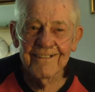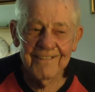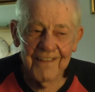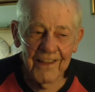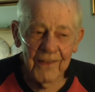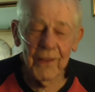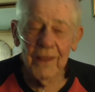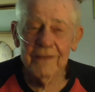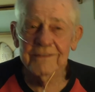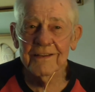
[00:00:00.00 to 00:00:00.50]

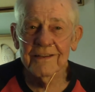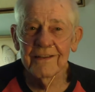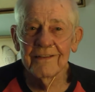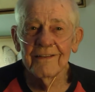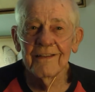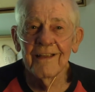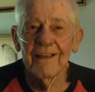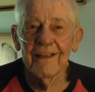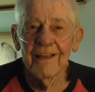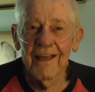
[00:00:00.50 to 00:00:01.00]
And I said,
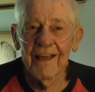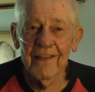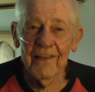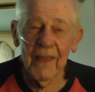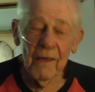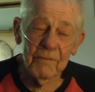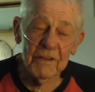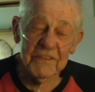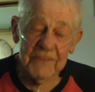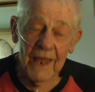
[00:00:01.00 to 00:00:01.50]
and
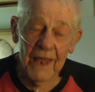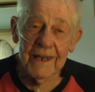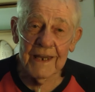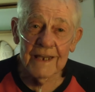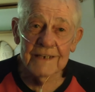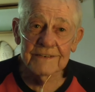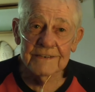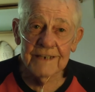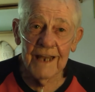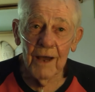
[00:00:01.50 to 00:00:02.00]
I'm at that
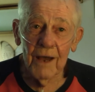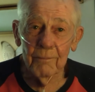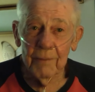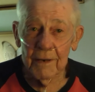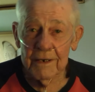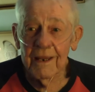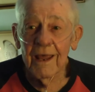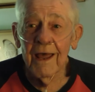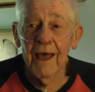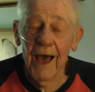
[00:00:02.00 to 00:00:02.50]
age now,
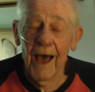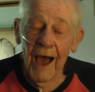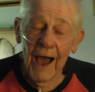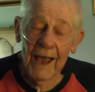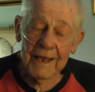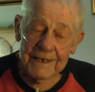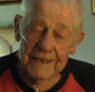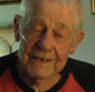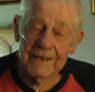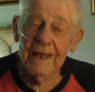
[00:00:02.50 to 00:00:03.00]
but
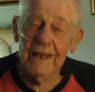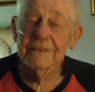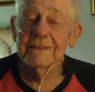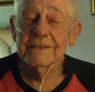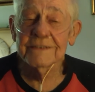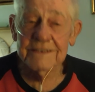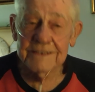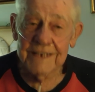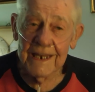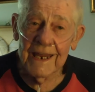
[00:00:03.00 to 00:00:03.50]
I can
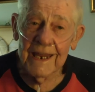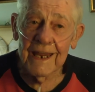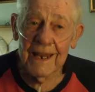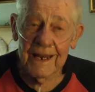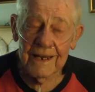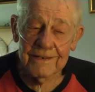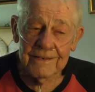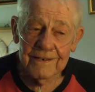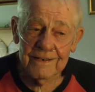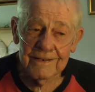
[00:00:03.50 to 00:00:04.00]

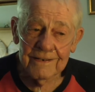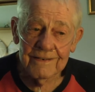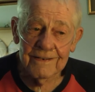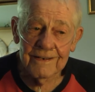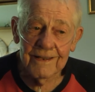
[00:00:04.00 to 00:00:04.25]
understand